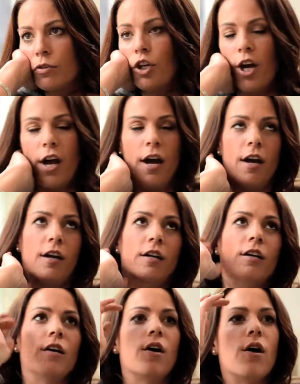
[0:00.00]
Yeah.
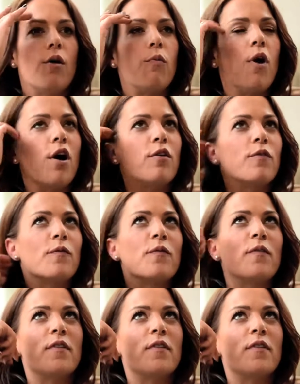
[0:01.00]
Well...